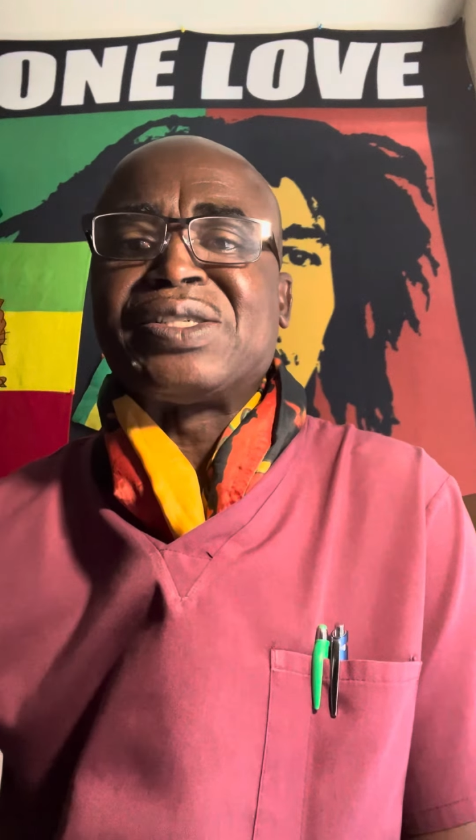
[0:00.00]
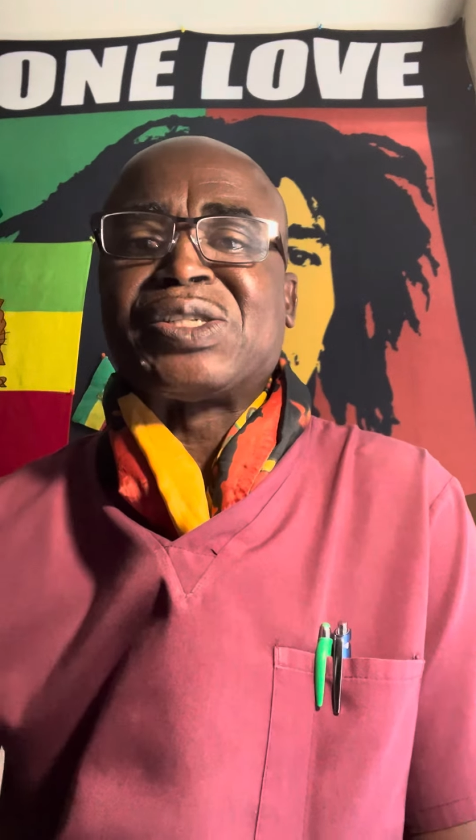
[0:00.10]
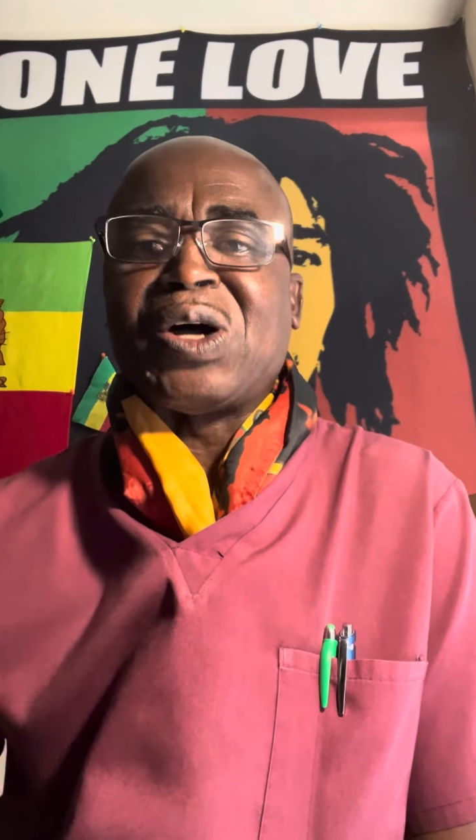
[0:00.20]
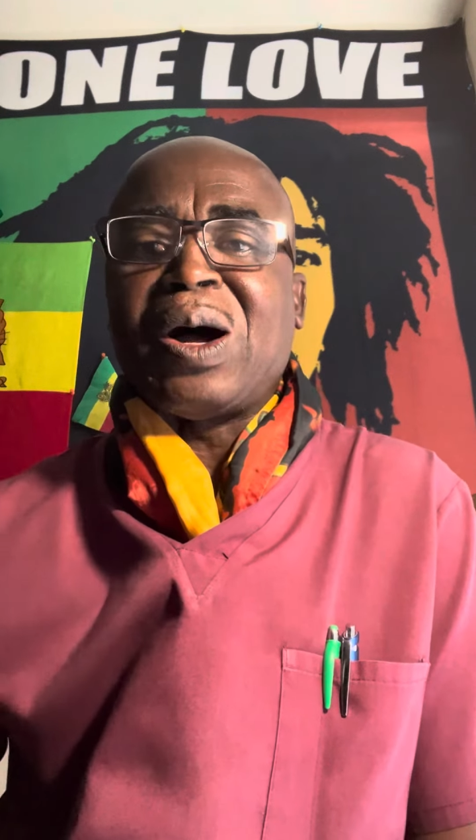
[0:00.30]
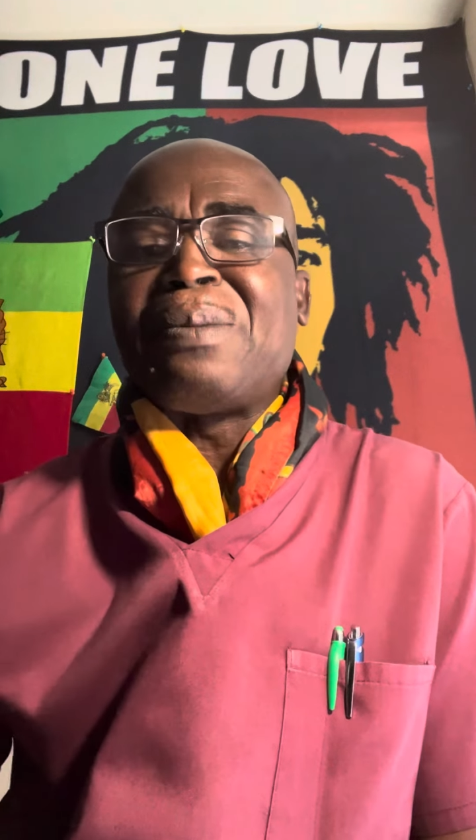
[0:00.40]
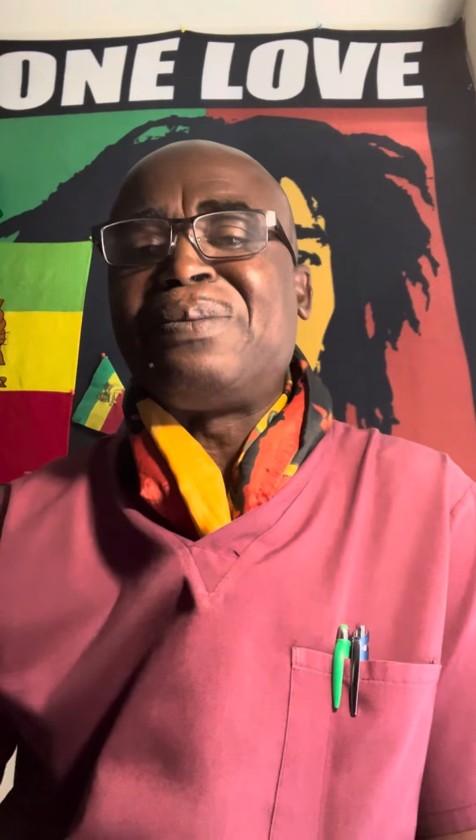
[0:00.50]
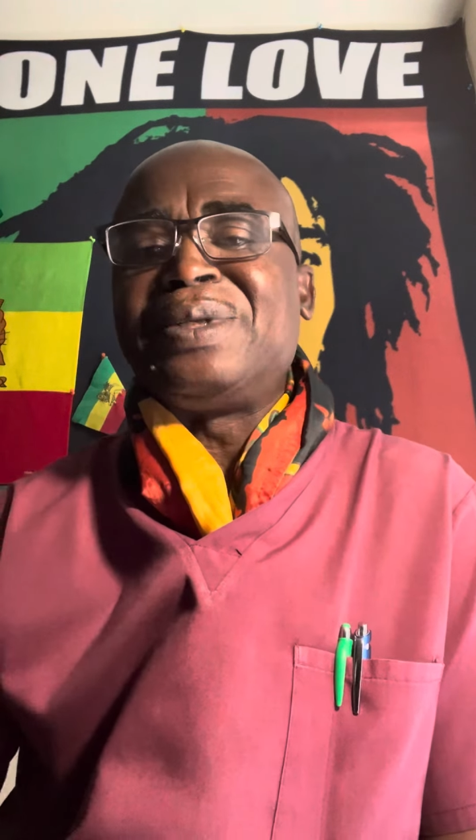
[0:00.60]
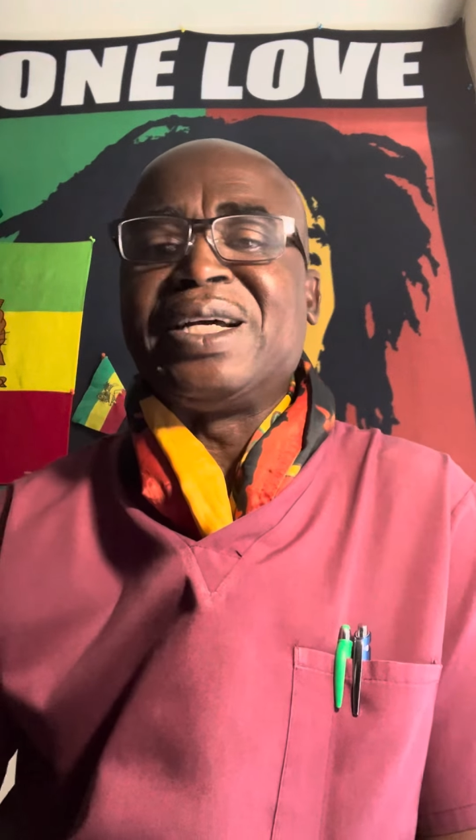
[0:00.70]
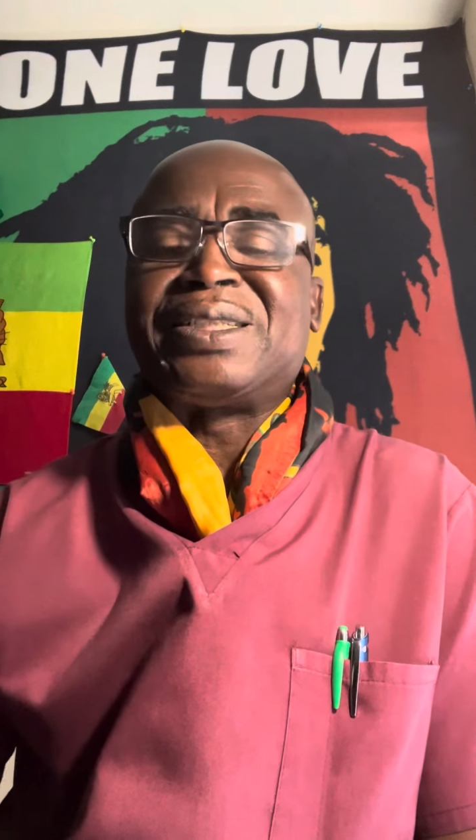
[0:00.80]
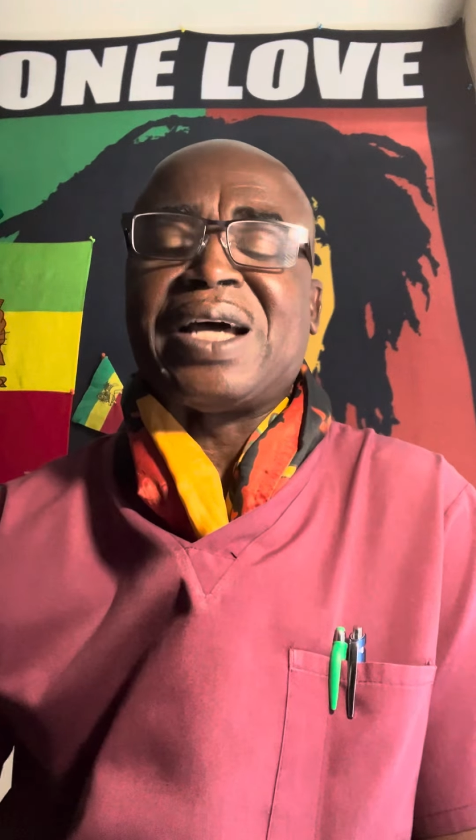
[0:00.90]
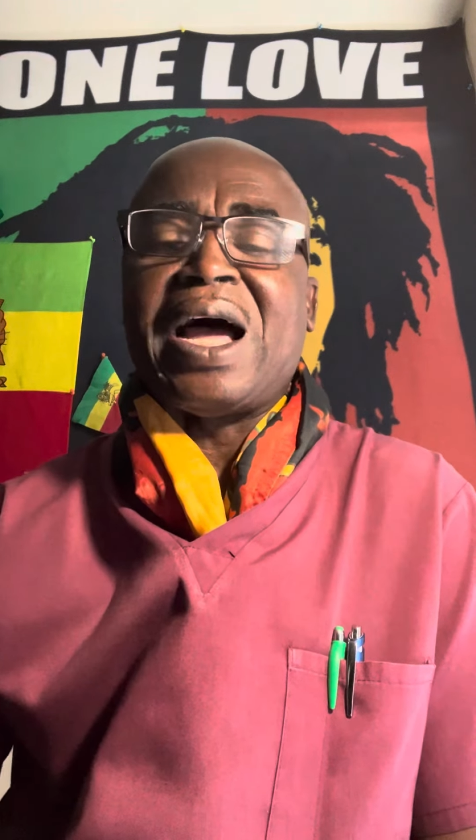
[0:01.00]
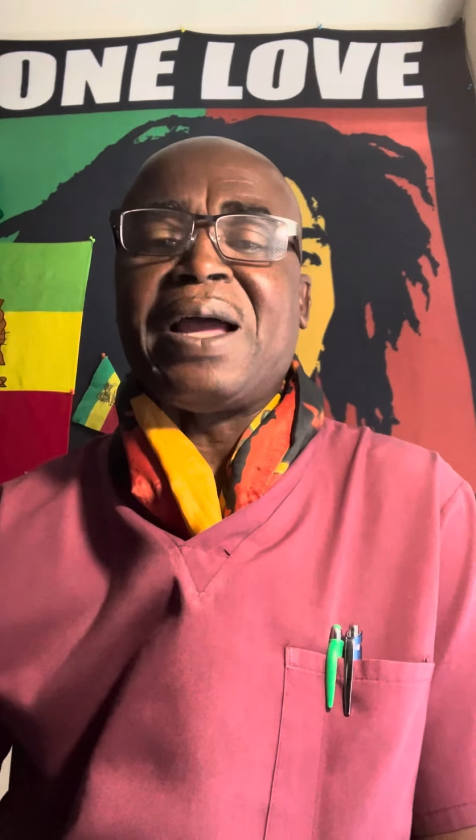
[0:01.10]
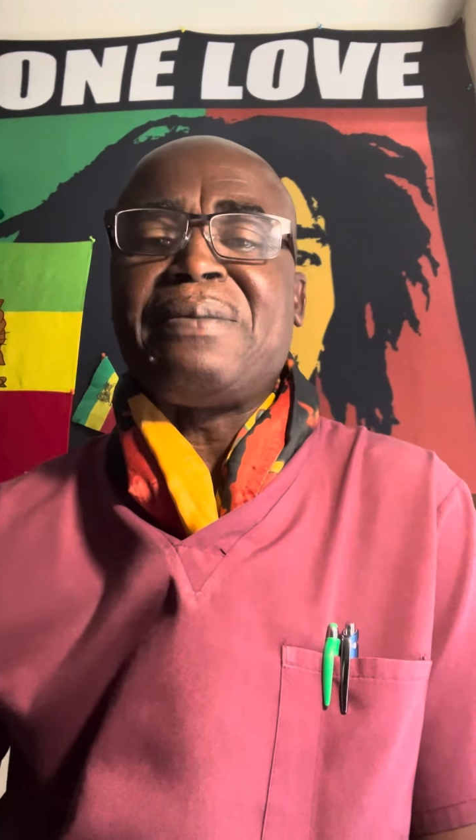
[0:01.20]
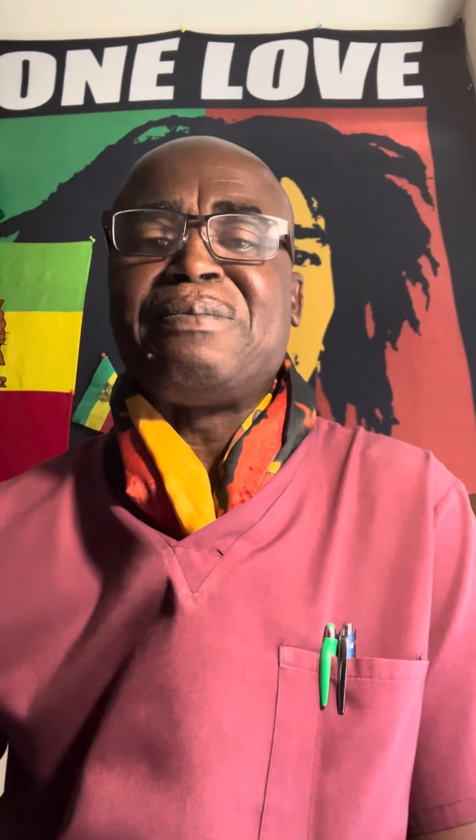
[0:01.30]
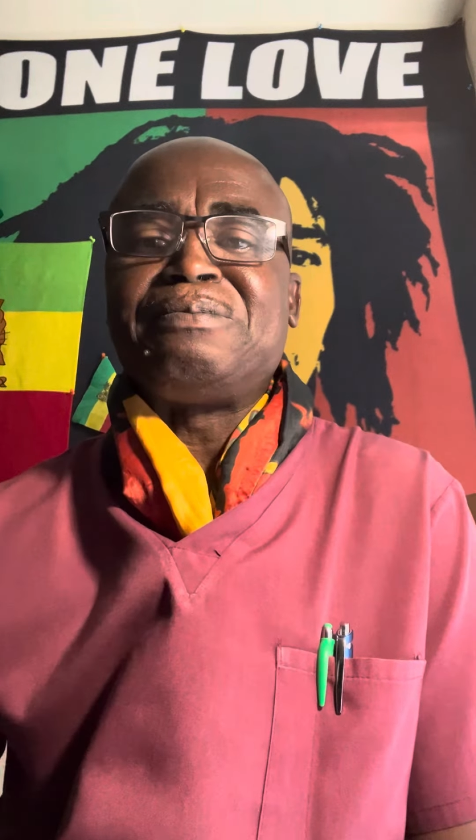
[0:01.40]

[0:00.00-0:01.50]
stop the time.